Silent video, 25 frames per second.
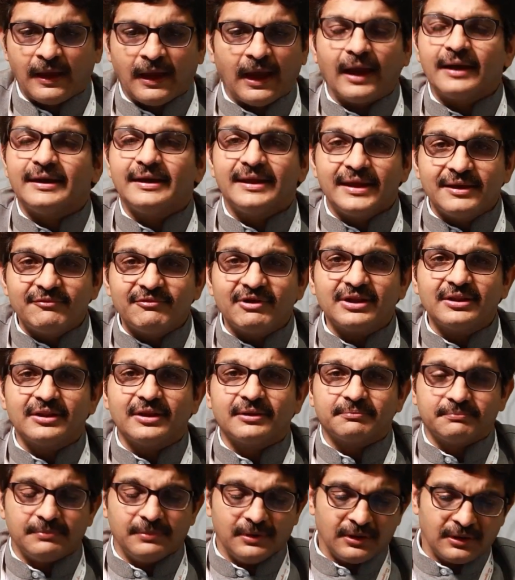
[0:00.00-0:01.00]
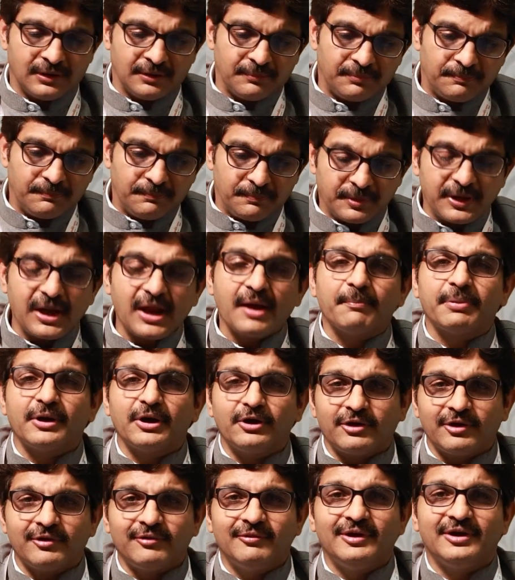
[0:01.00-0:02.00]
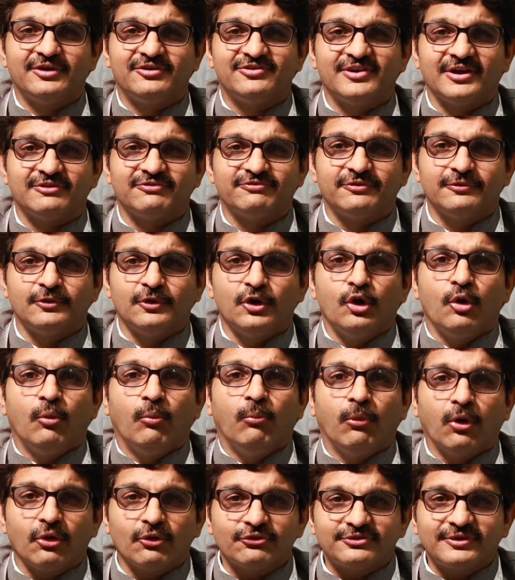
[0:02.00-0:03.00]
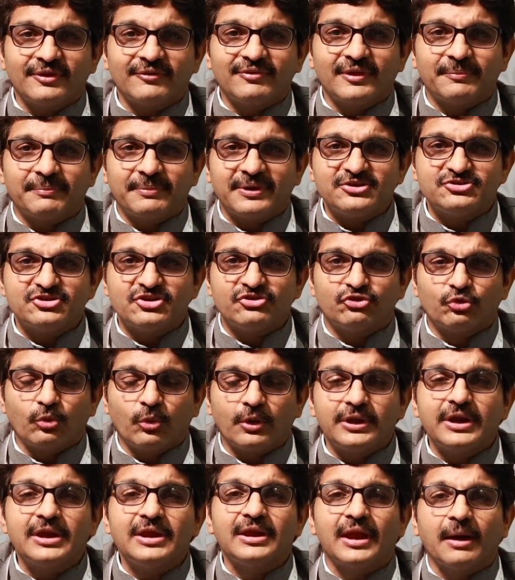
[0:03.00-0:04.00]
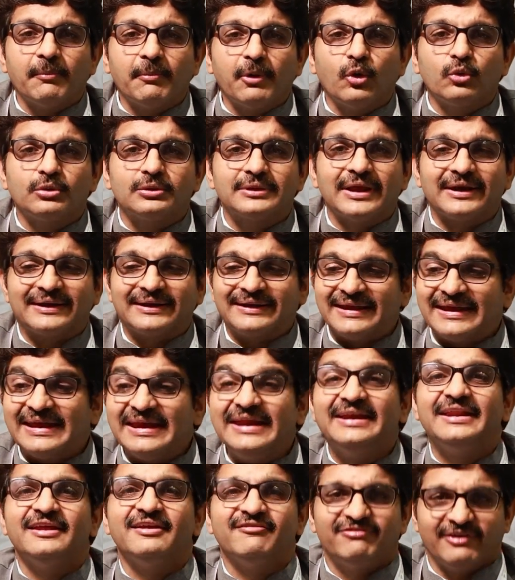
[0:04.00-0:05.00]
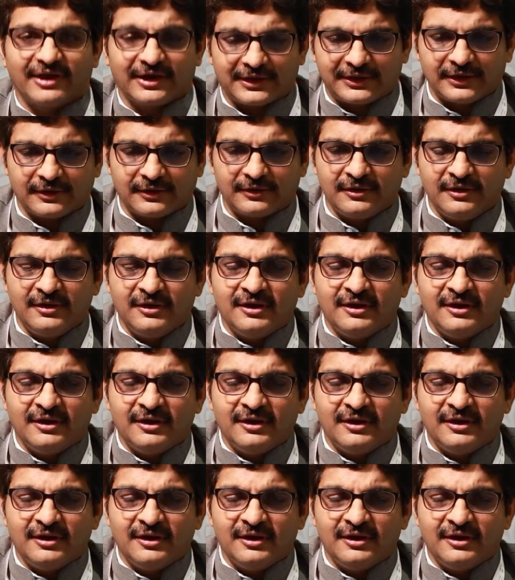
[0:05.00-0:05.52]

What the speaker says: And even the preoperative itself, most of the patients worrying about that eating factor,